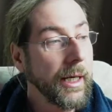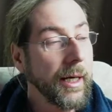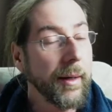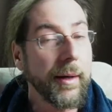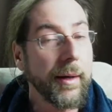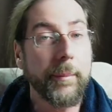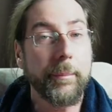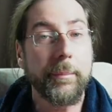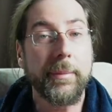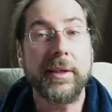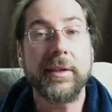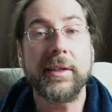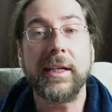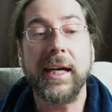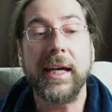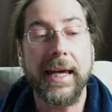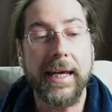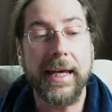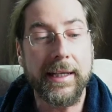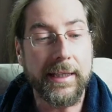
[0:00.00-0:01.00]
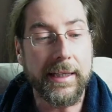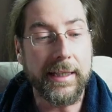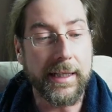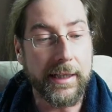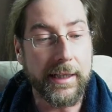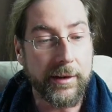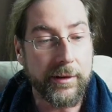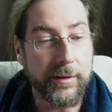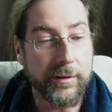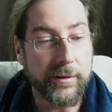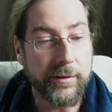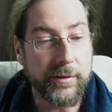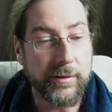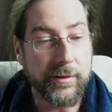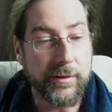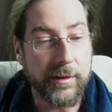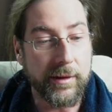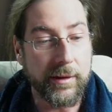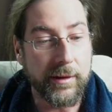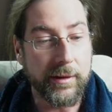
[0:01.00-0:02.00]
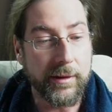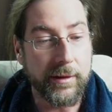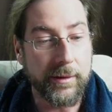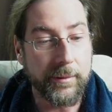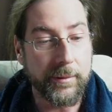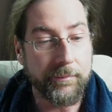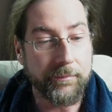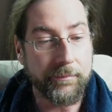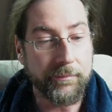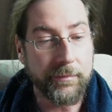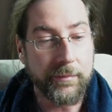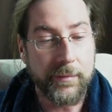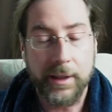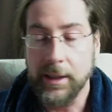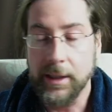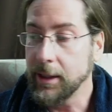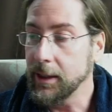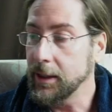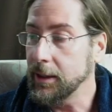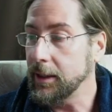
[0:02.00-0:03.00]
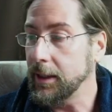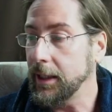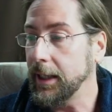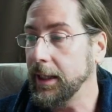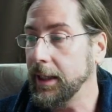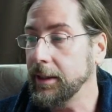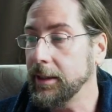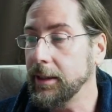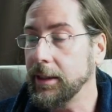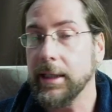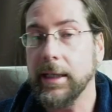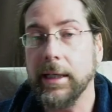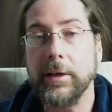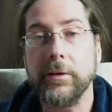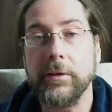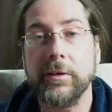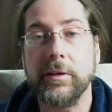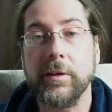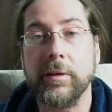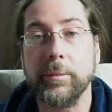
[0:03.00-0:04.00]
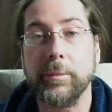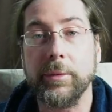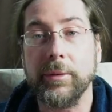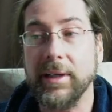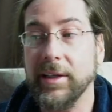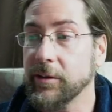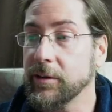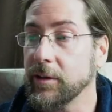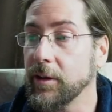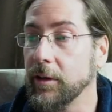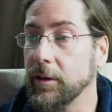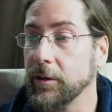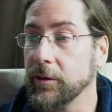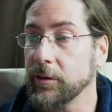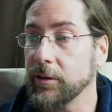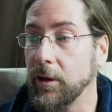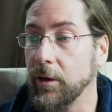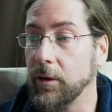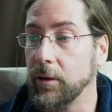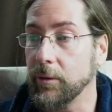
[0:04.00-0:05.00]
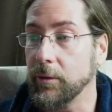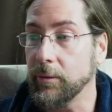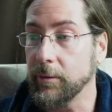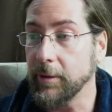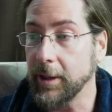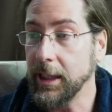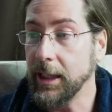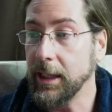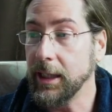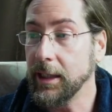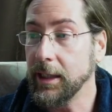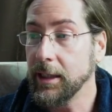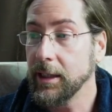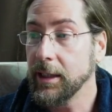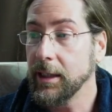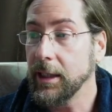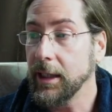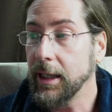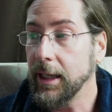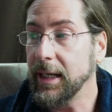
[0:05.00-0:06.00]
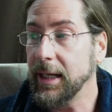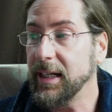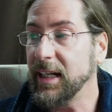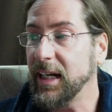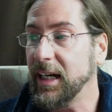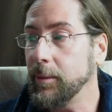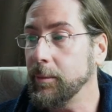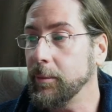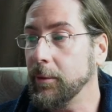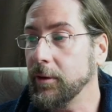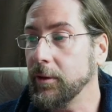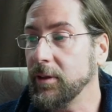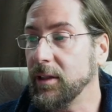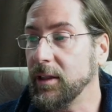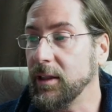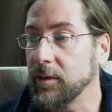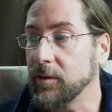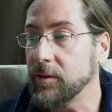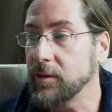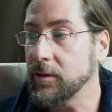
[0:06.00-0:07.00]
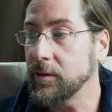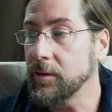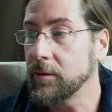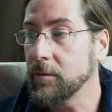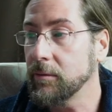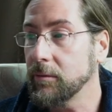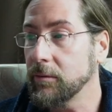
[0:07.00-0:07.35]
Uh, but they're handing out um, they're handing out the press cars already, and I'm on the list.